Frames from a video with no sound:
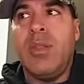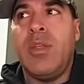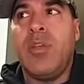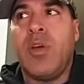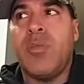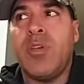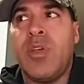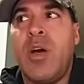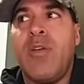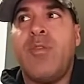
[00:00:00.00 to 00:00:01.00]
the alarm goes
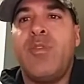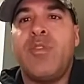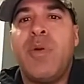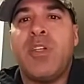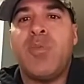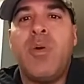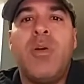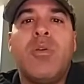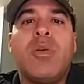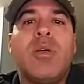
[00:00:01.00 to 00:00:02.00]
off, you smell
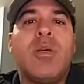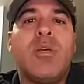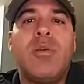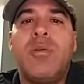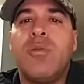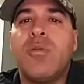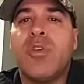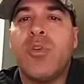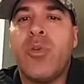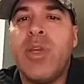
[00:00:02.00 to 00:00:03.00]
smoke, you
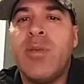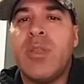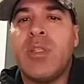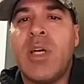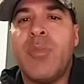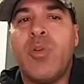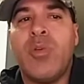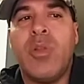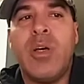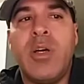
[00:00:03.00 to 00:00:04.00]
scream at the top of your
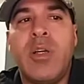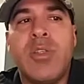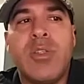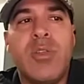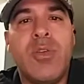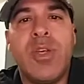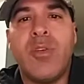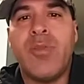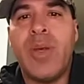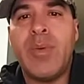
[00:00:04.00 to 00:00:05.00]
lungs, you get
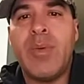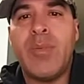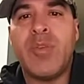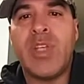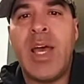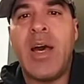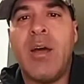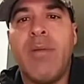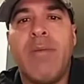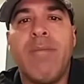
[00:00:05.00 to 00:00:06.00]
your family members
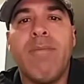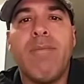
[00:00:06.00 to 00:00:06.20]
out